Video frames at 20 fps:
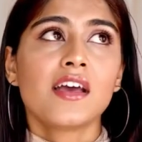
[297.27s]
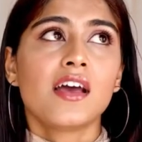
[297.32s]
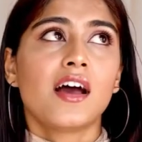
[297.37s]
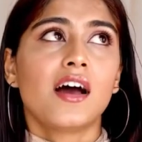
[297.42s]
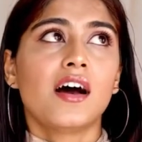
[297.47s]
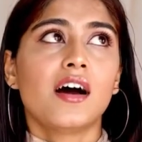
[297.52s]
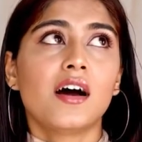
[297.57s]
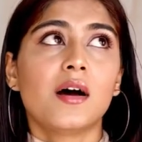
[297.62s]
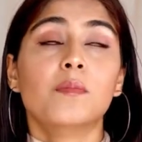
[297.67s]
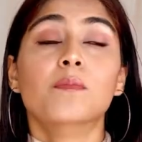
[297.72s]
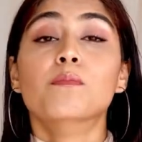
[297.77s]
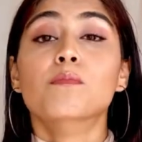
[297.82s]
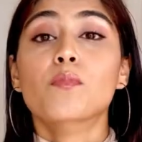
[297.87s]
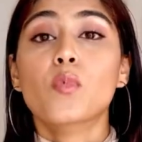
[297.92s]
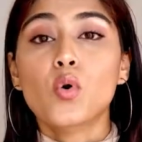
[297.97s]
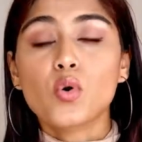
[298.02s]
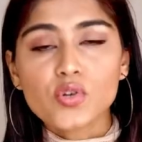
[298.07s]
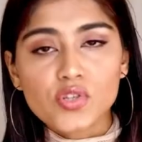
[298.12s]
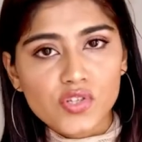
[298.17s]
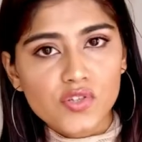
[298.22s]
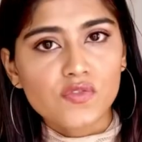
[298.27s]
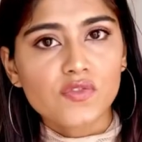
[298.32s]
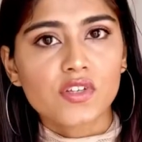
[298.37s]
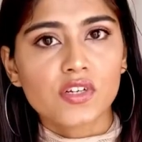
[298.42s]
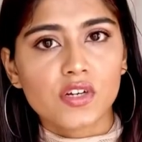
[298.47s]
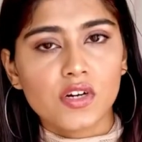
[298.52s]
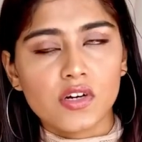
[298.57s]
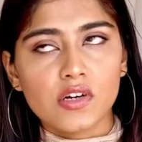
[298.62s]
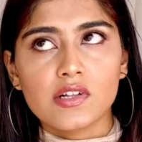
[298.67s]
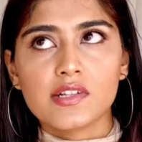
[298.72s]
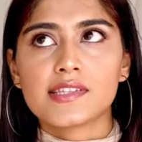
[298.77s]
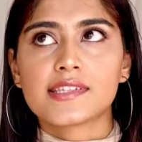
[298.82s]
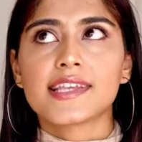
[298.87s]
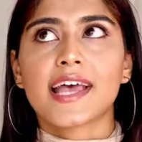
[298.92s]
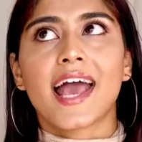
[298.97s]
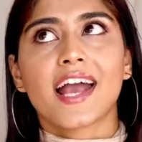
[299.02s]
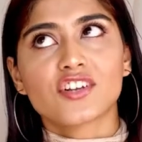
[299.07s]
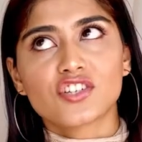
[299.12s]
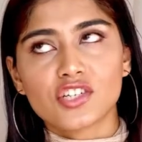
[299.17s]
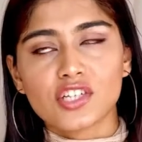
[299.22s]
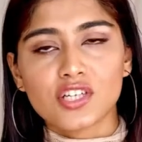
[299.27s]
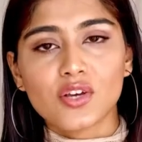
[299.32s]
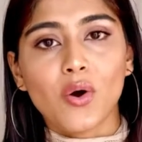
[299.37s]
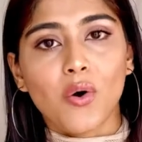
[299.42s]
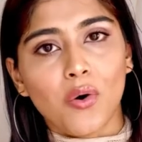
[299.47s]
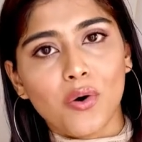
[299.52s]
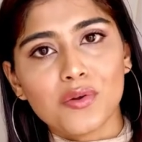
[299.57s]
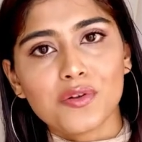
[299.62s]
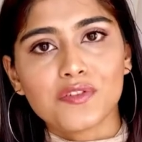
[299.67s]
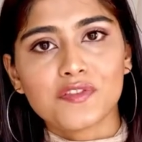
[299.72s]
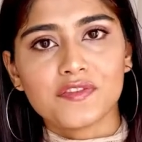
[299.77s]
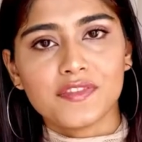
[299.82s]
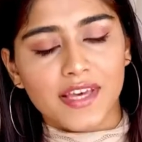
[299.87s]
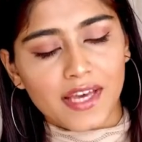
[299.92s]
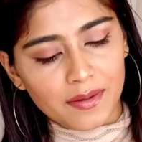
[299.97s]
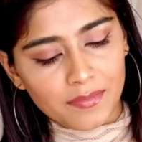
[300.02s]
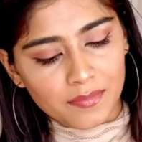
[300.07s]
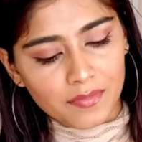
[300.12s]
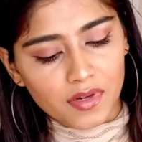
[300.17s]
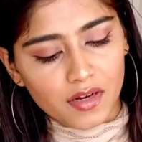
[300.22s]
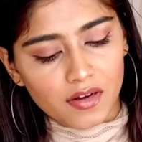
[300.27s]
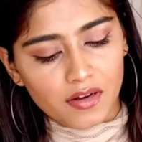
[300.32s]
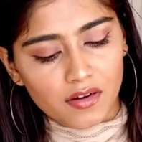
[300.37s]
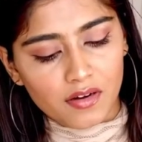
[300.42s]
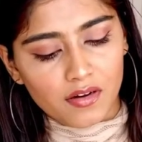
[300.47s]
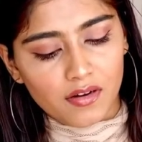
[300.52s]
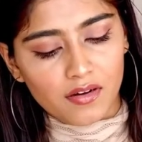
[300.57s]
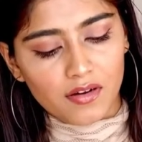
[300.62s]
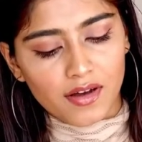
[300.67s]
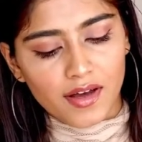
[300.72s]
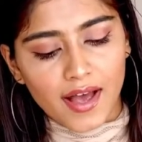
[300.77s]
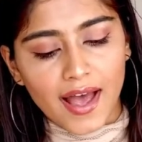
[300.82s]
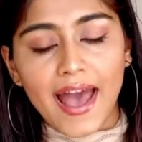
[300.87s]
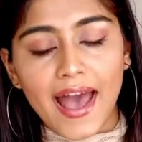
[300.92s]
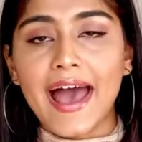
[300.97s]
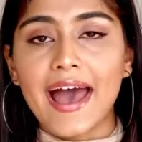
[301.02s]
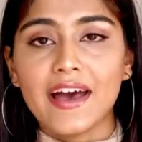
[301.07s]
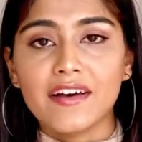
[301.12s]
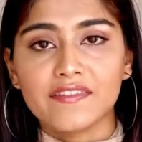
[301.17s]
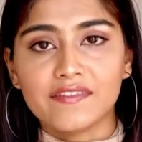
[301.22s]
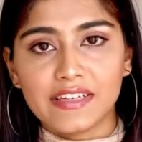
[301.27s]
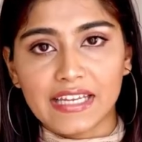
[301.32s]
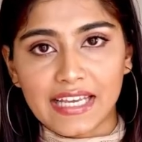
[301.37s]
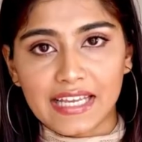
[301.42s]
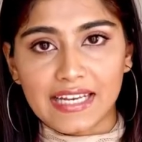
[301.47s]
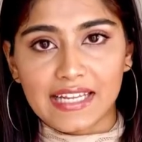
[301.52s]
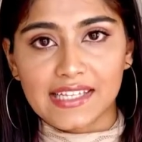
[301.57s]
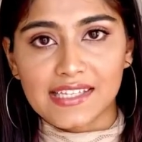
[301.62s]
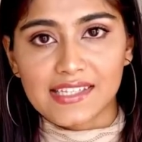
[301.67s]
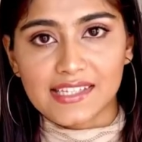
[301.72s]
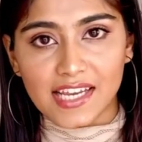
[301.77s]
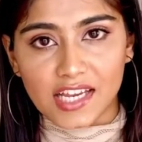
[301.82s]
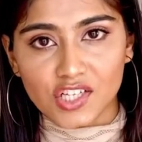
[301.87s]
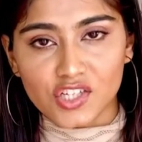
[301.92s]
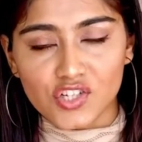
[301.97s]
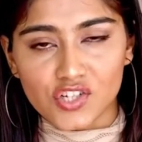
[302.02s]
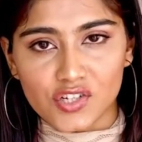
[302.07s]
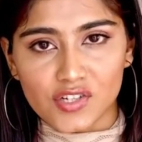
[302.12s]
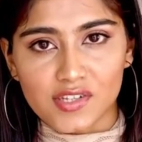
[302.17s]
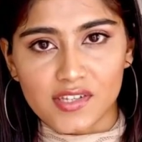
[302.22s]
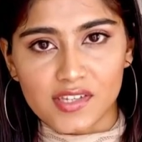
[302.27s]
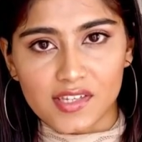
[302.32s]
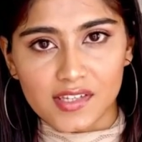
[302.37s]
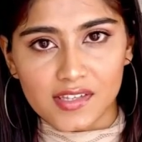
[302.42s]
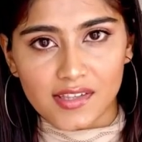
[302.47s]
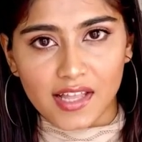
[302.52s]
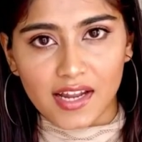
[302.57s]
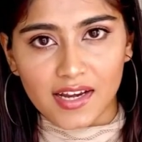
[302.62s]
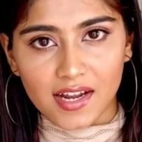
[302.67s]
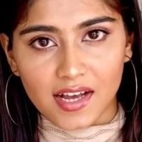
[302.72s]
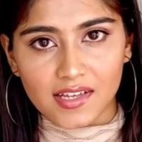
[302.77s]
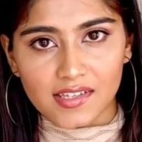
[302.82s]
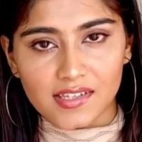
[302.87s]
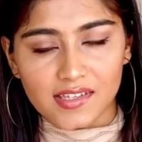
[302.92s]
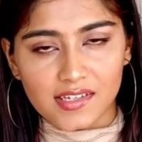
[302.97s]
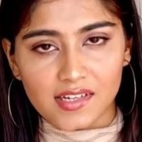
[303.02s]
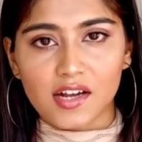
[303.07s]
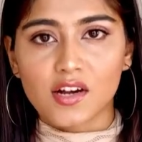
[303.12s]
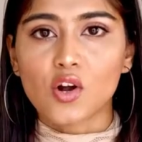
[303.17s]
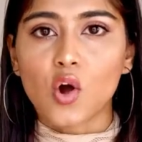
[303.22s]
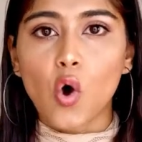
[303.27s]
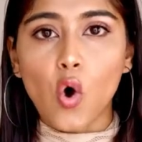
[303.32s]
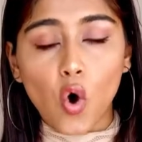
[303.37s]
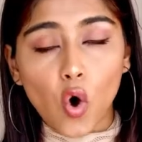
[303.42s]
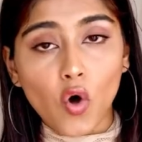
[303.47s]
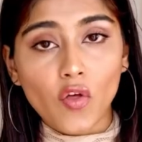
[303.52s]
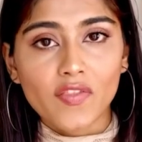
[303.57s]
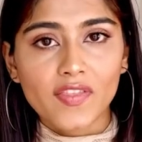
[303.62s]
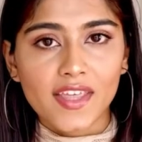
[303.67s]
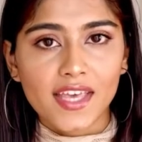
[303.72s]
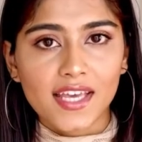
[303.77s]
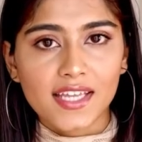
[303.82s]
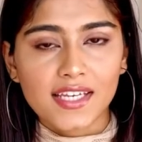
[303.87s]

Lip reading: Most of the girls, actually all of them, have nail extensions that are stuck on their